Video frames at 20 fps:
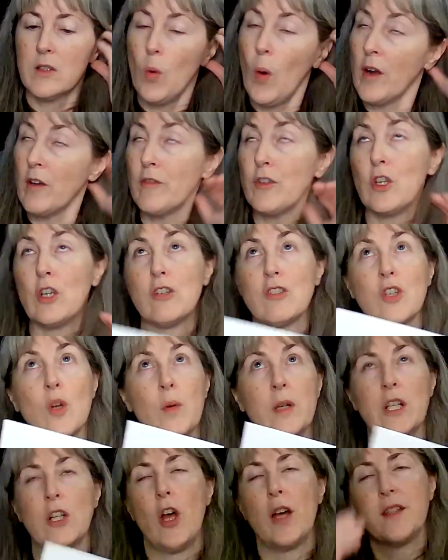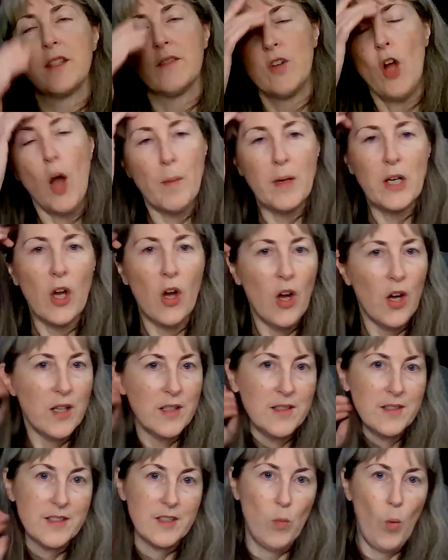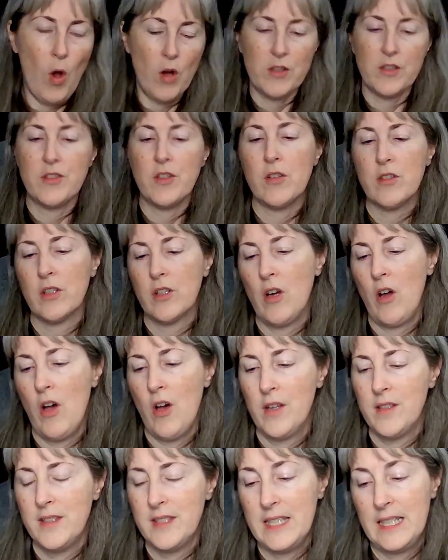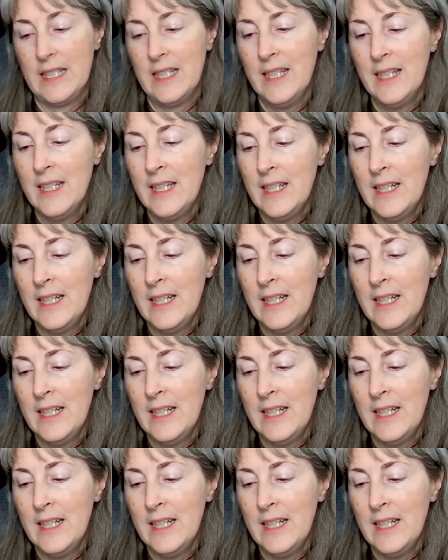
quite a few years going to lots of Comic-Cons and Walker Stalker Cons, and